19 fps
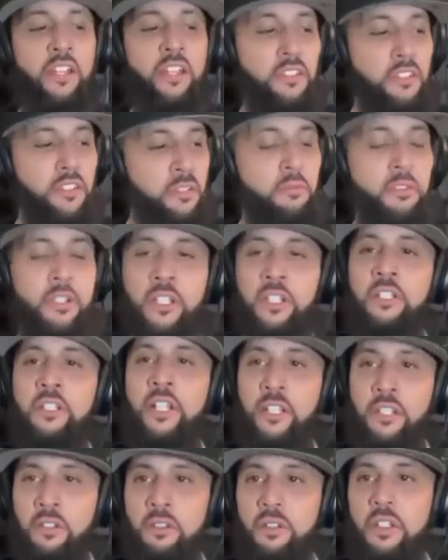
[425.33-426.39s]
really like
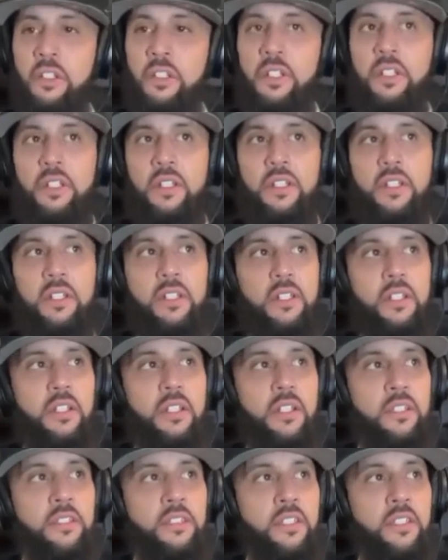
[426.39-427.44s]

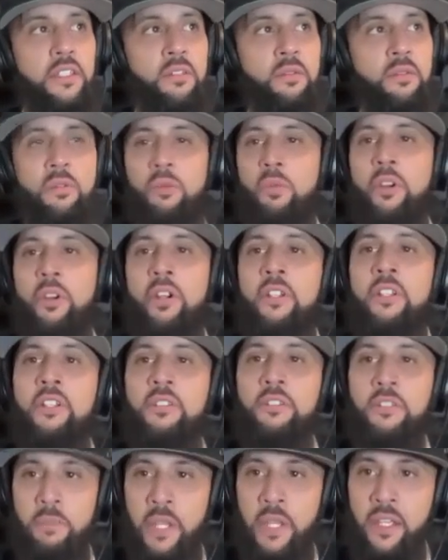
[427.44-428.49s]
we're in this to
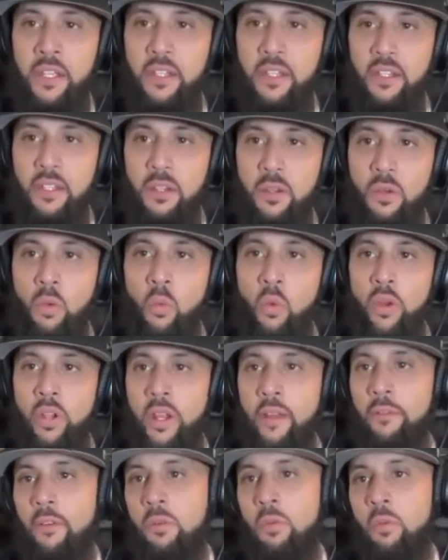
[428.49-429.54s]
make whatever
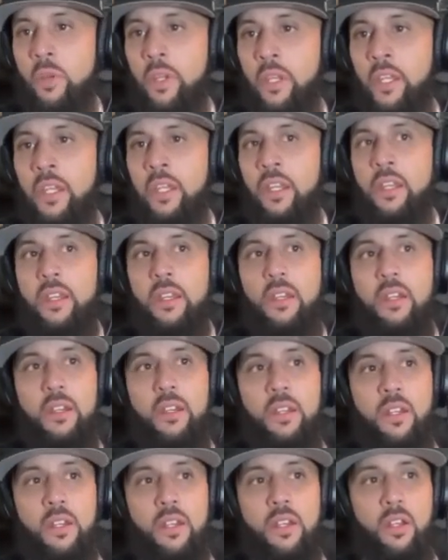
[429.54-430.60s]
we
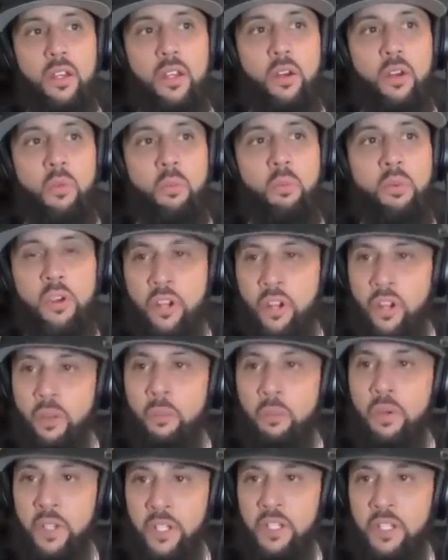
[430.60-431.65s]
put
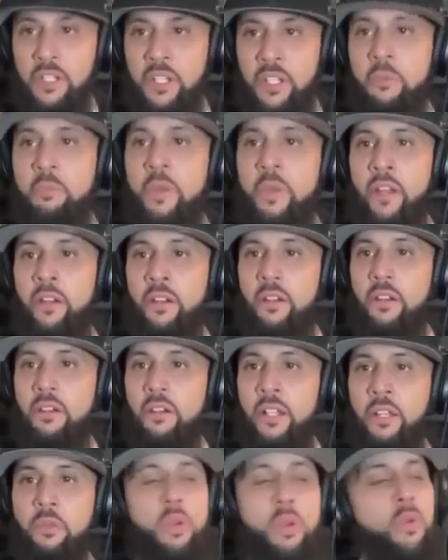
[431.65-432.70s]
in there better. Like we
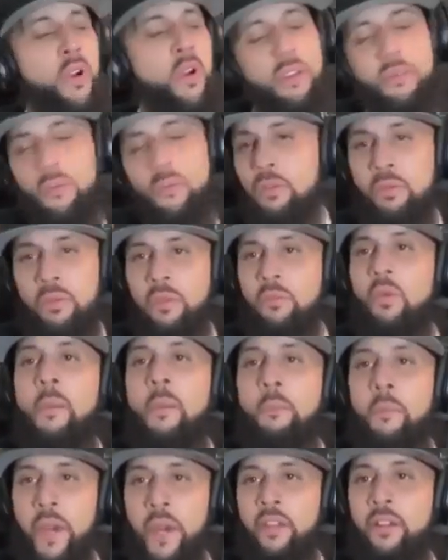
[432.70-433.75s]
want
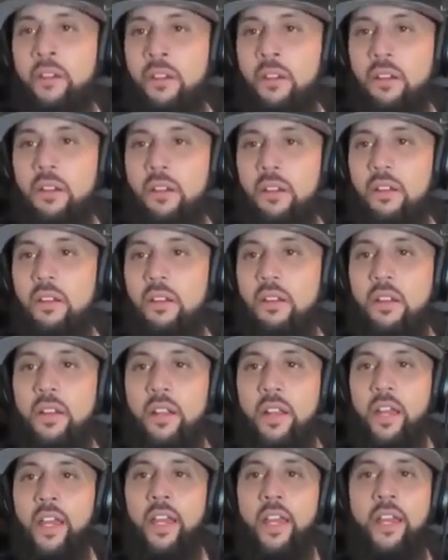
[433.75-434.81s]
better,
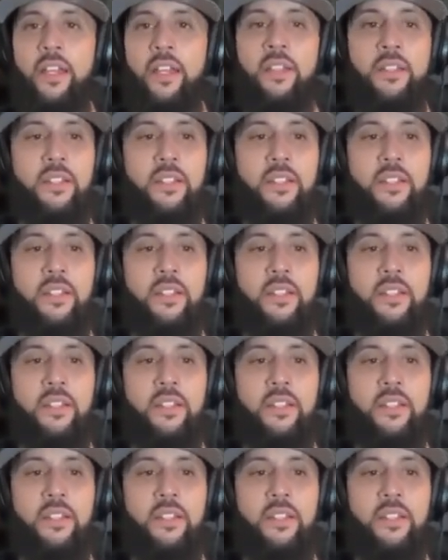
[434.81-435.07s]
and